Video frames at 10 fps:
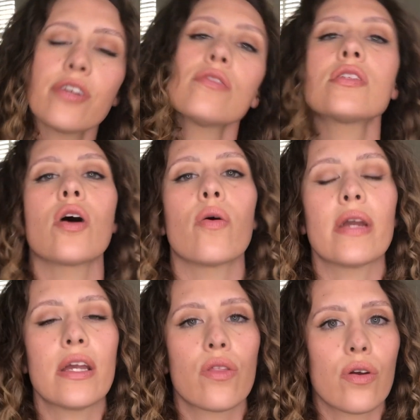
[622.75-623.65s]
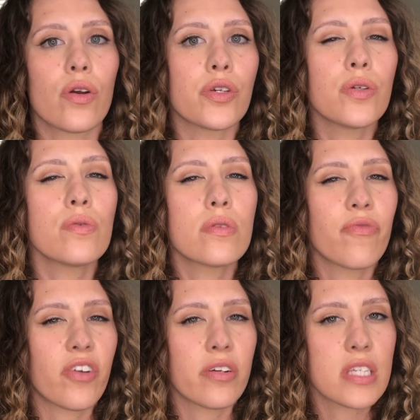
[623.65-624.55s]
so either use
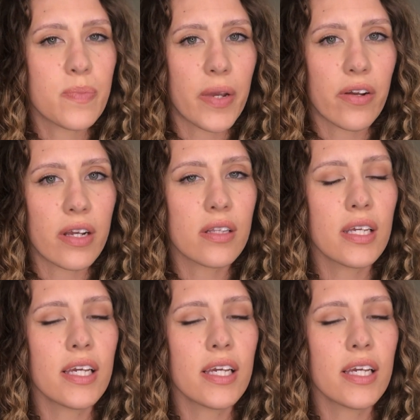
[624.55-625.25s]
very sparingly